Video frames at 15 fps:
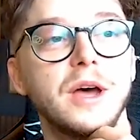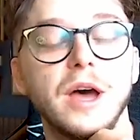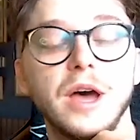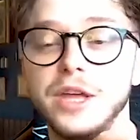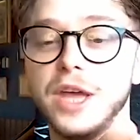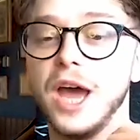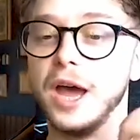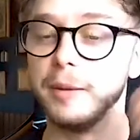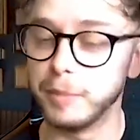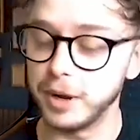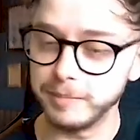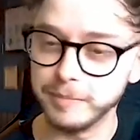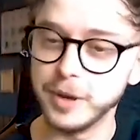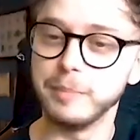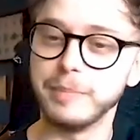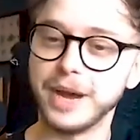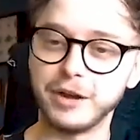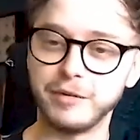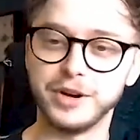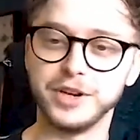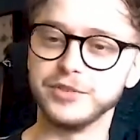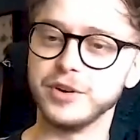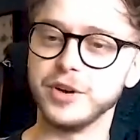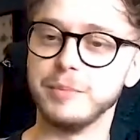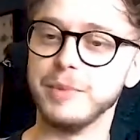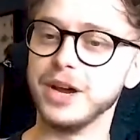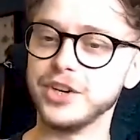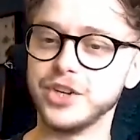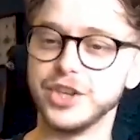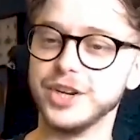uh, yeah, my, my background is very
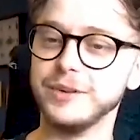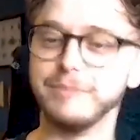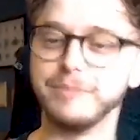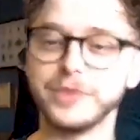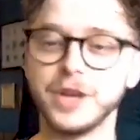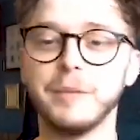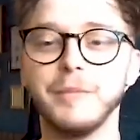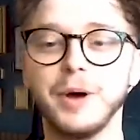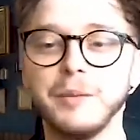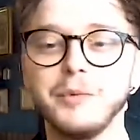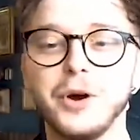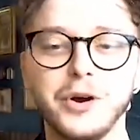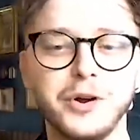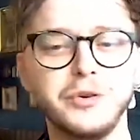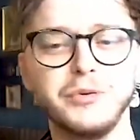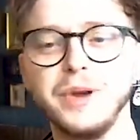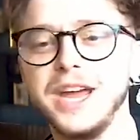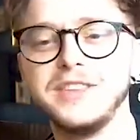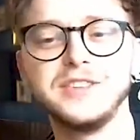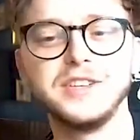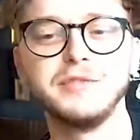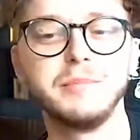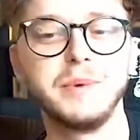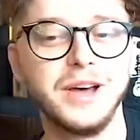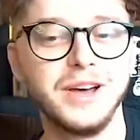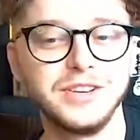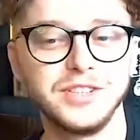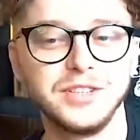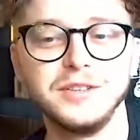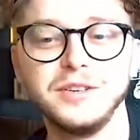much in, I'm, I'm not a creative
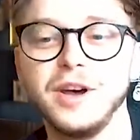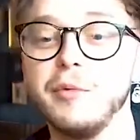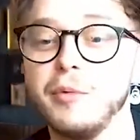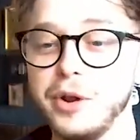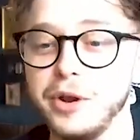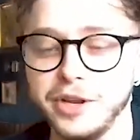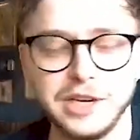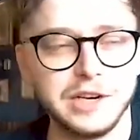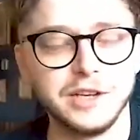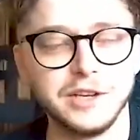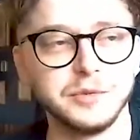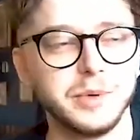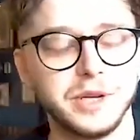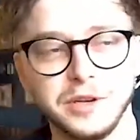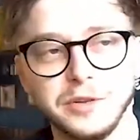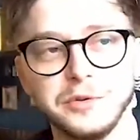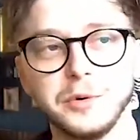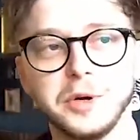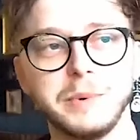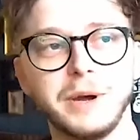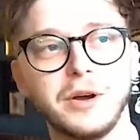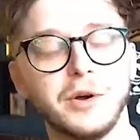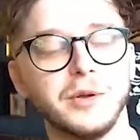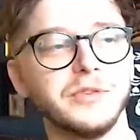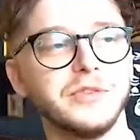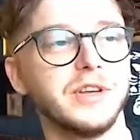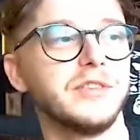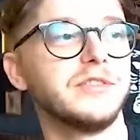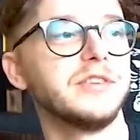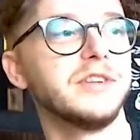person, ironically, as we're going to talk about
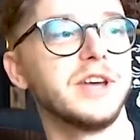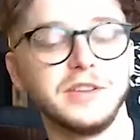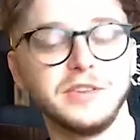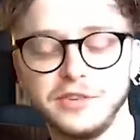content today.